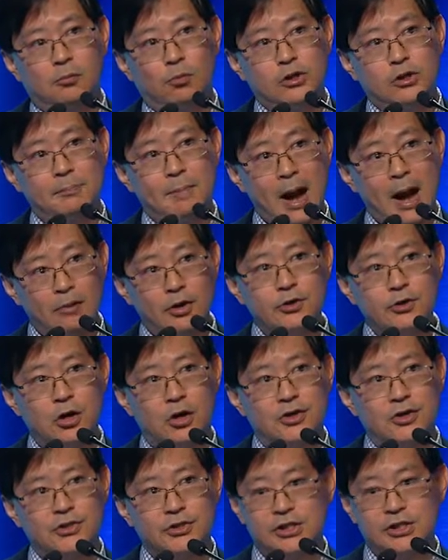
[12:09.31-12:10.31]
was a
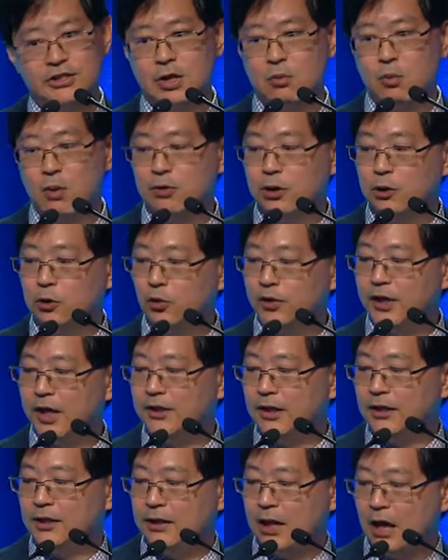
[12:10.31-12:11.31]
paradox is that when we look at
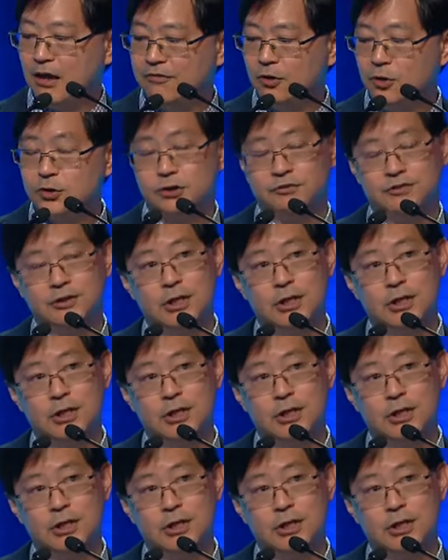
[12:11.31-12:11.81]
the levels of